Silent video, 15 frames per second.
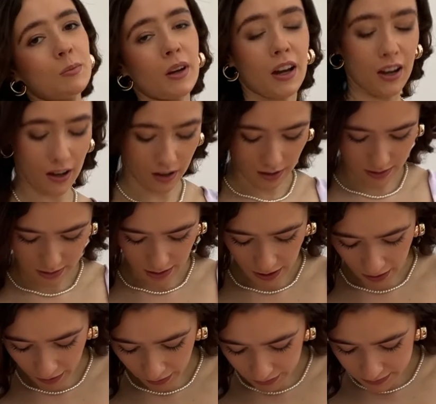because it
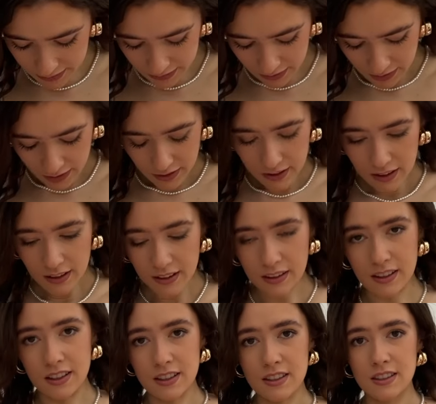has
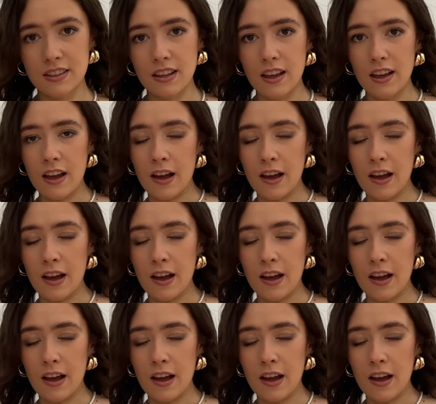this